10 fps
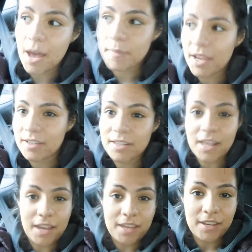I'm not gonna
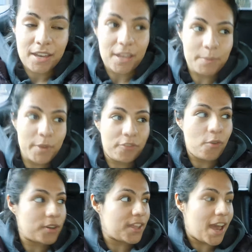lie,
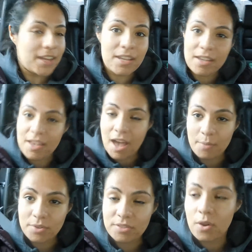before that
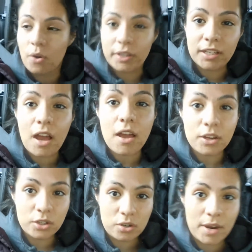I was going
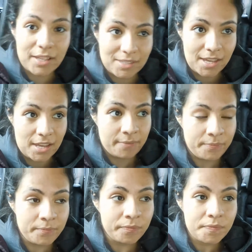crazy.
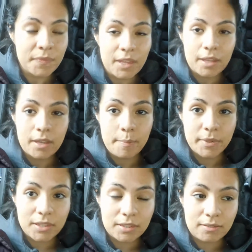
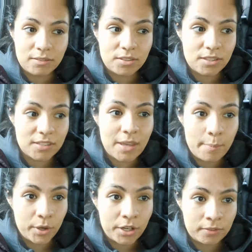But
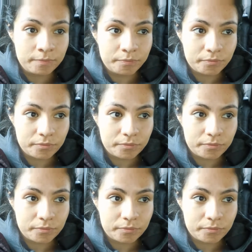December